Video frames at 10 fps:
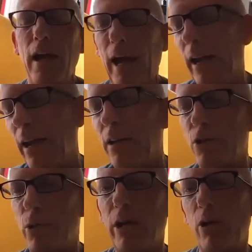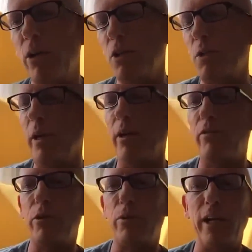And so I couldn't speak
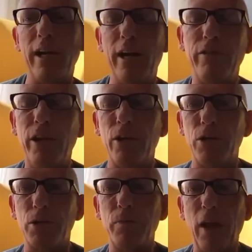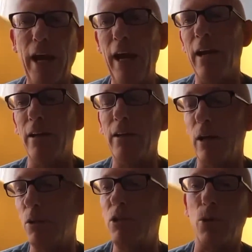for 3.5 years, and
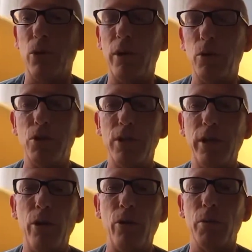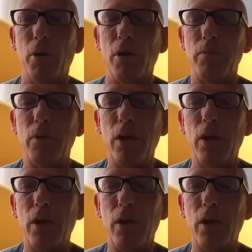I was told that it was incurable.